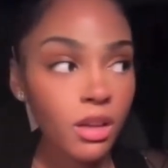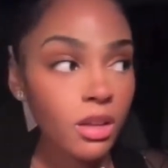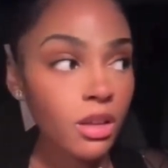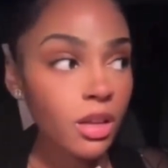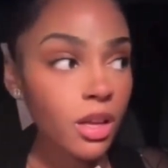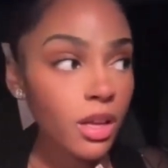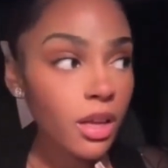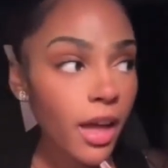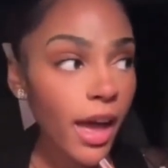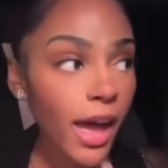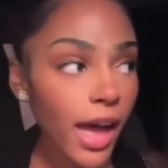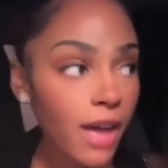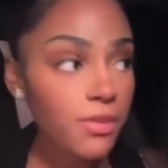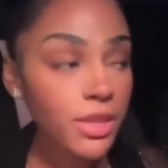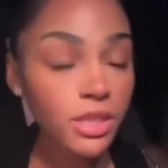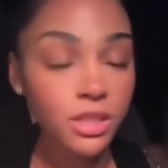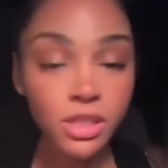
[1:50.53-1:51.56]

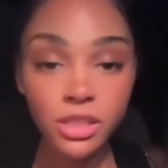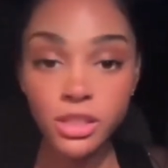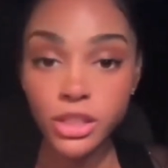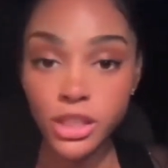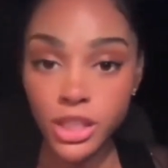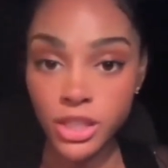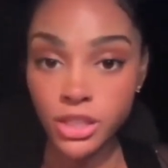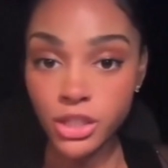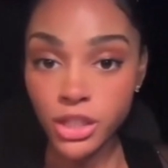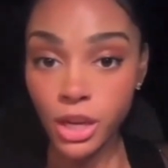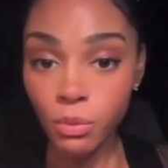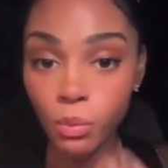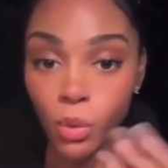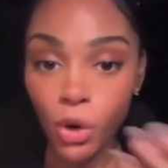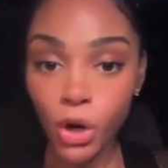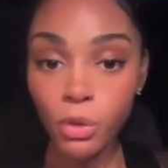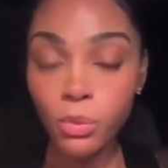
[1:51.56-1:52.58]
Having to teach and
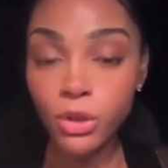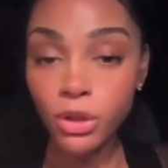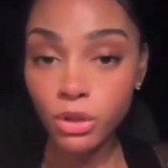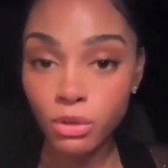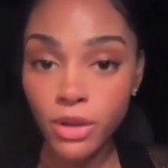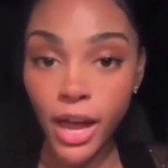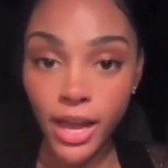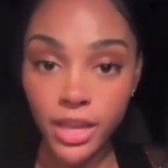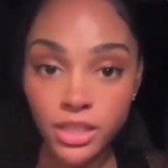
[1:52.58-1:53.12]
work with you guys